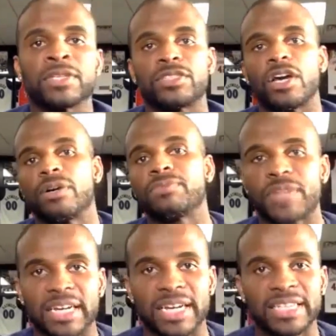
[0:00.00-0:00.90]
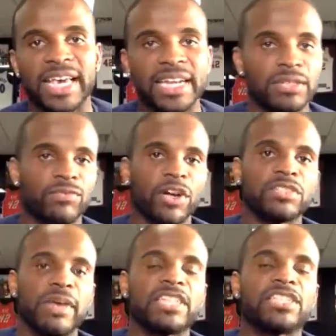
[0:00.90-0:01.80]
So like I said, first
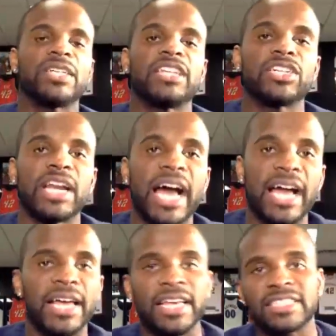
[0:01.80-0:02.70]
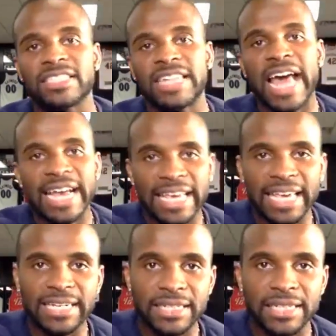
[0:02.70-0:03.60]
make that you're not
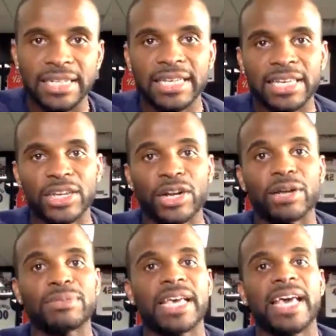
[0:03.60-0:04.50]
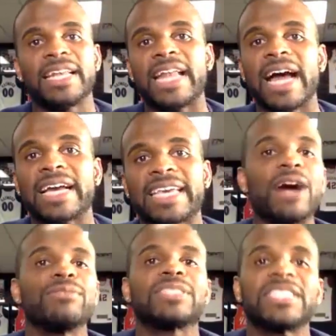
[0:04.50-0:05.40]
snacking, you know what I'm saying, and not
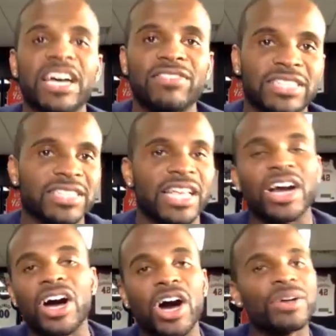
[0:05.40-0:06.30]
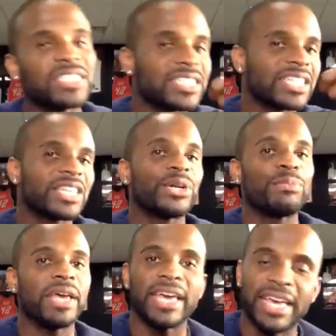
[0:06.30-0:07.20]
counting stuff, because it's like, oh, it's just a little
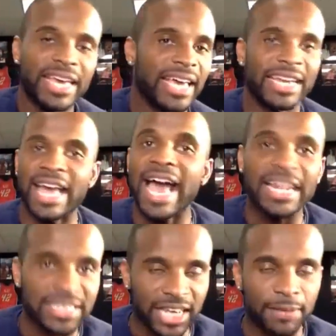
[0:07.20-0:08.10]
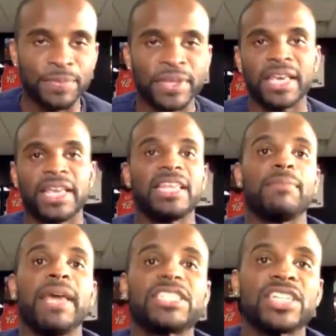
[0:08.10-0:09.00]
bit, and it adds up. And then
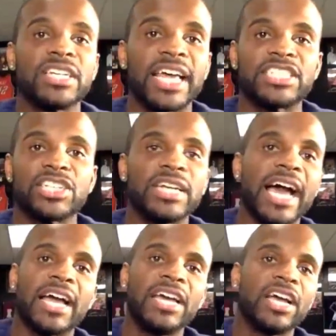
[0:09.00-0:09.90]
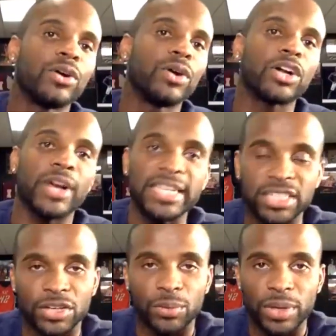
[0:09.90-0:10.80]
make sure that you're not going crazy
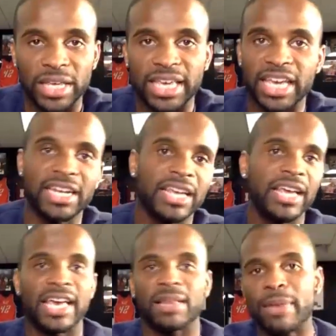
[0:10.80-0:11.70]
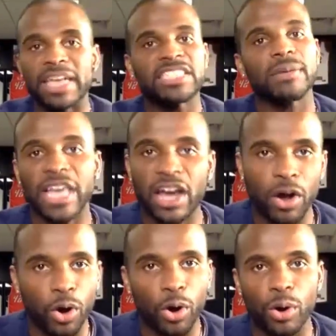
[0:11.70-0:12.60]
on the weekend and mess up that
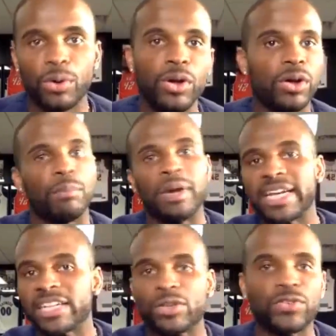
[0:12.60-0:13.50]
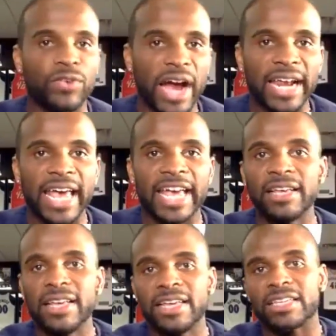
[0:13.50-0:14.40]
whole Monday through Friday,
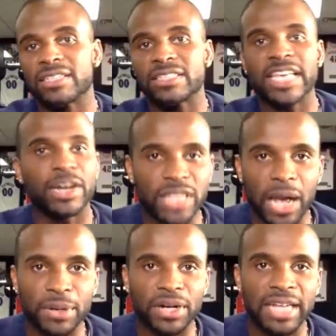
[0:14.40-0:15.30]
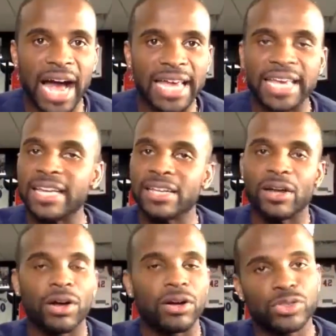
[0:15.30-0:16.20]
staying on top of your diet
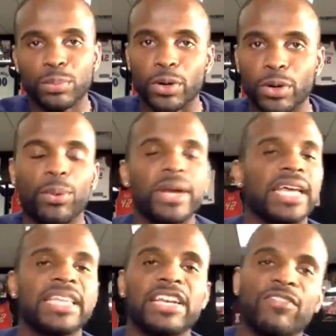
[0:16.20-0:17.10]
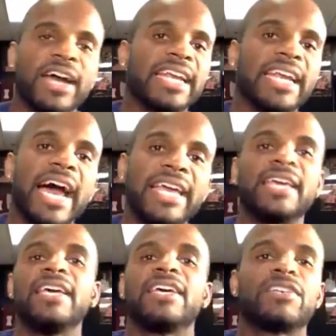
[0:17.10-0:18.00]
super on point, and then Friday night
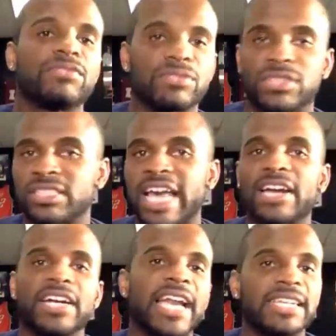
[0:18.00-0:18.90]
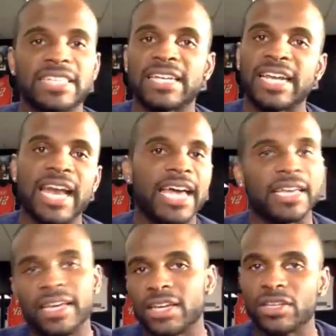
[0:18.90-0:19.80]
to Saturday night, Sunday night,
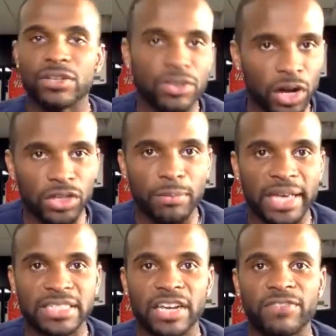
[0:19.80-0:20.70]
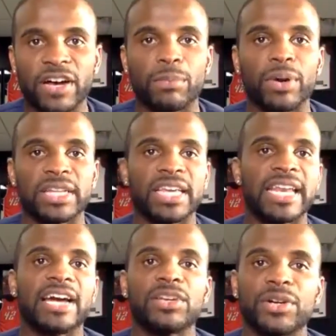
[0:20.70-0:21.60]
you mess stuff up where then
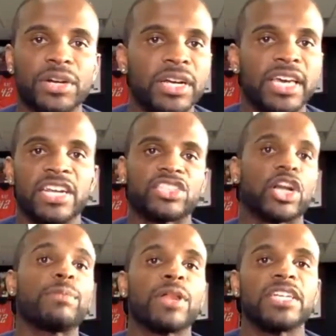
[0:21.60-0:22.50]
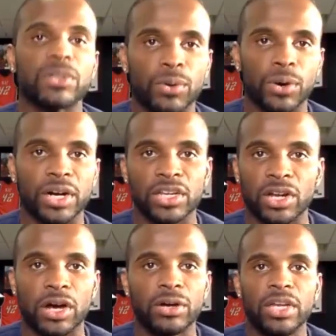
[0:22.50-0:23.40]
now you're in a surplus, or
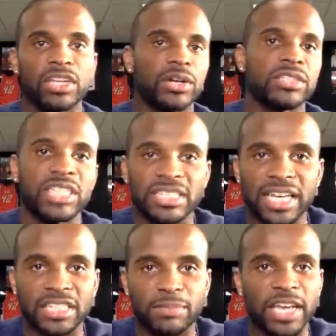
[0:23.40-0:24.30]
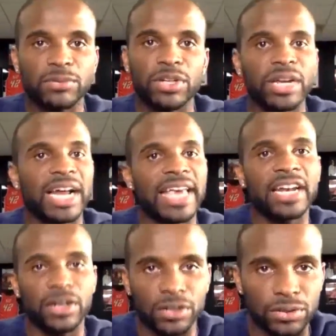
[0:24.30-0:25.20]
you're just at a space where you're not
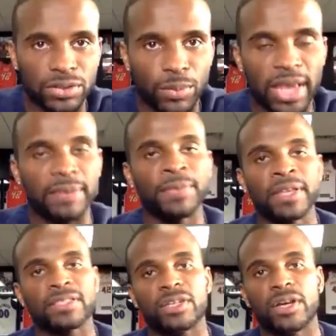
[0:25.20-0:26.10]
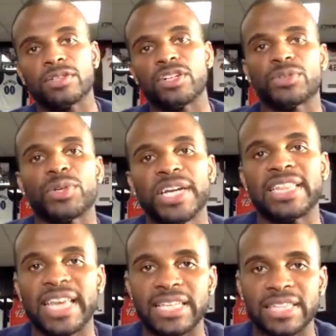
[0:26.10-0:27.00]
gaining or losing weight. So those are the 3
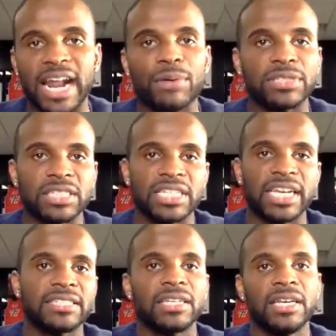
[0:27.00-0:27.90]
things that I would suggest